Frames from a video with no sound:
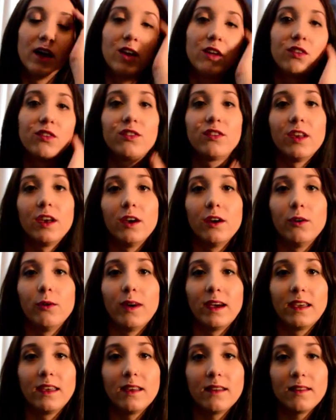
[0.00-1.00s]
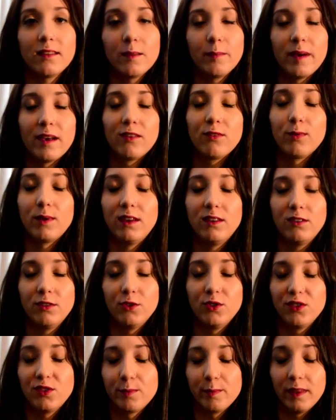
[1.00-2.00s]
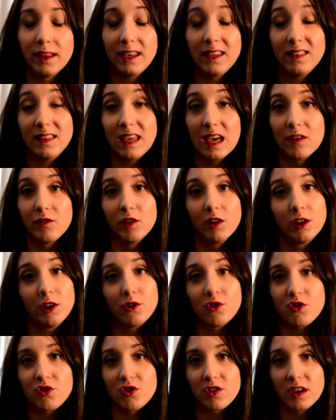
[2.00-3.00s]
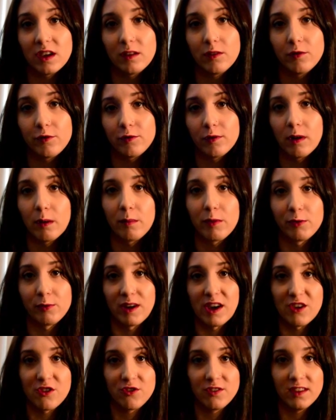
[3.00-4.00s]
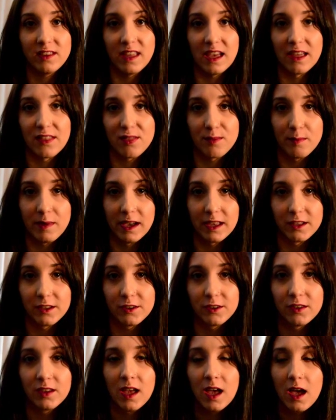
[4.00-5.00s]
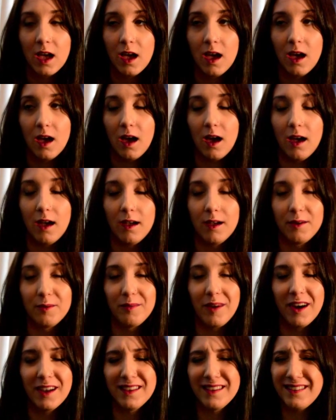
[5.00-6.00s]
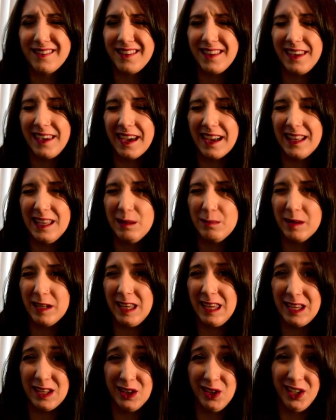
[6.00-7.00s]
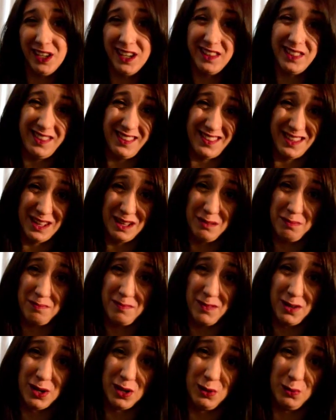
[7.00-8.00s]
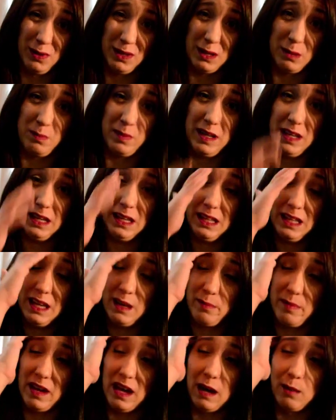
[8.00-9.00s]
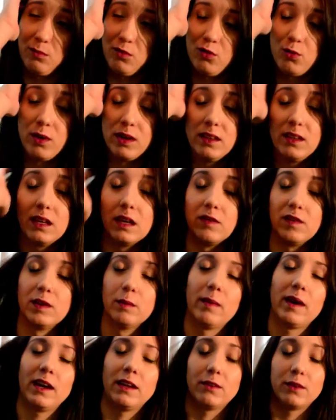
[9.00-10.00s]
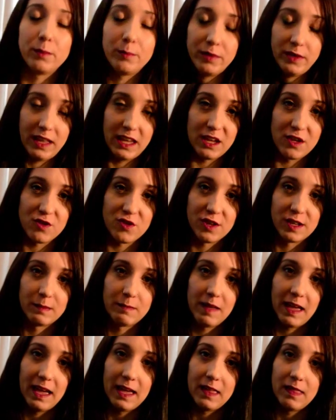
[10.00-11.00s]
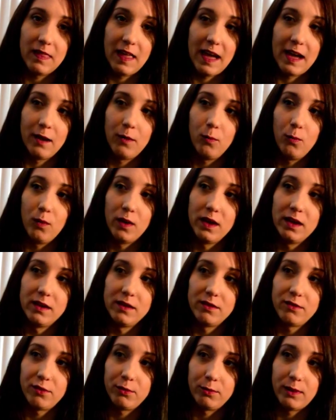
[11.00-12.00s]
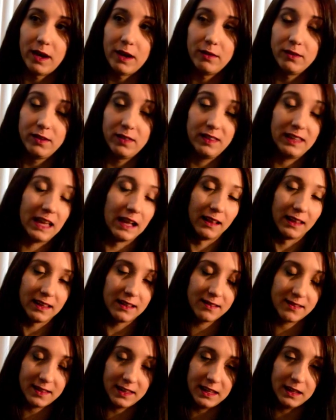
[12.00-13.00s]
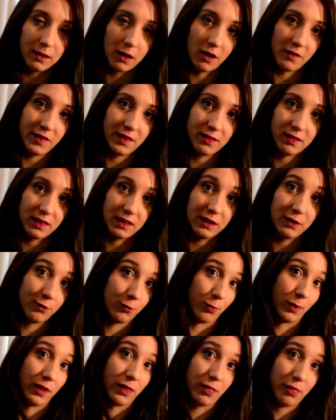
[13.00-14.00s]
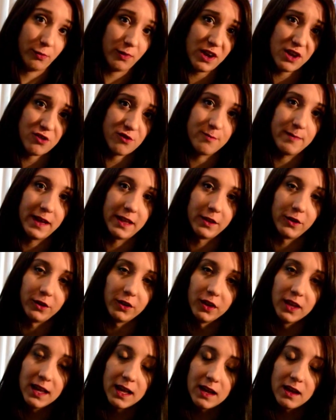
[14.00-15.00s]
So I guess the best way to explain the evolution from thrash to death metal, honestly, anybody can look this up on Wikipedia, but I'm just going to give you my interpretation, and that was around in the LA scene, obviously, is when thrash metal